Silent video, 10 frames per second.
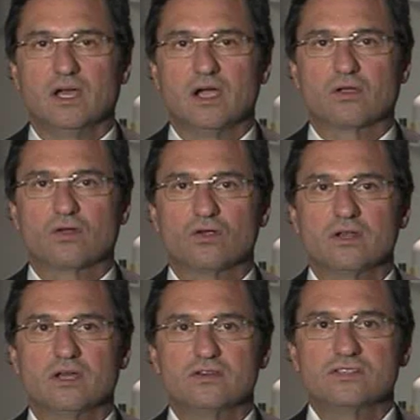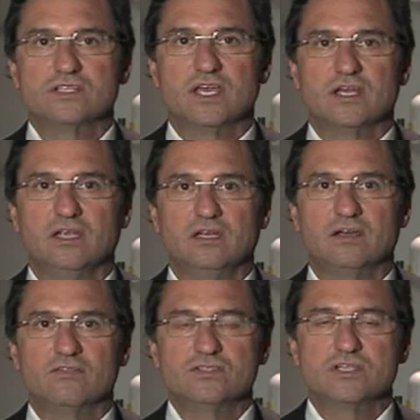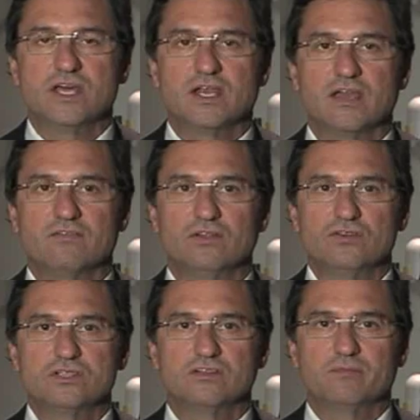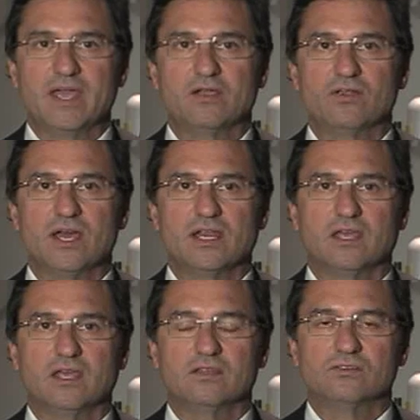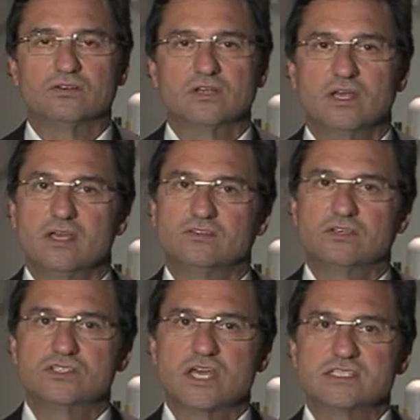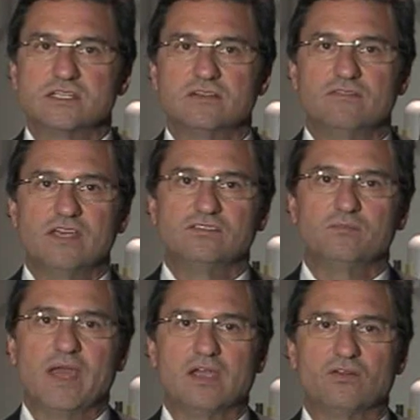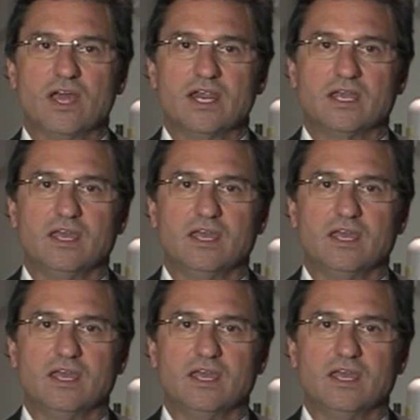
Our current understanding of the genetic evolution of pancreatic cancer suggests that invasive pancreatic